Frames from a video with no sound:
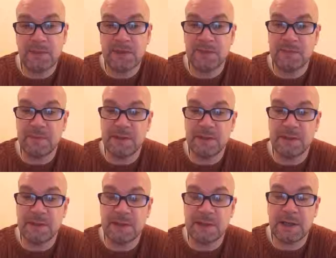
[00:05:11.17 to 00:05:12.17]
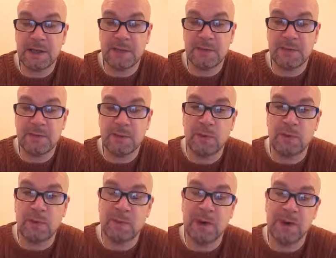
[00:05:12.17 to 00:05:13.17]
which I've mentioned
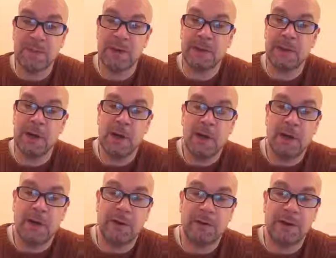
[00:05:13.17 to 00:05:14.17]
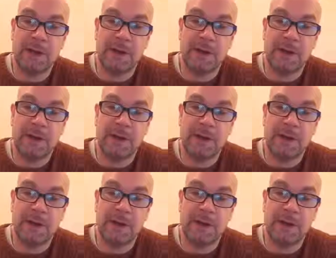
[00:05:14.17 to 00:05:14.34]
before. Buy button on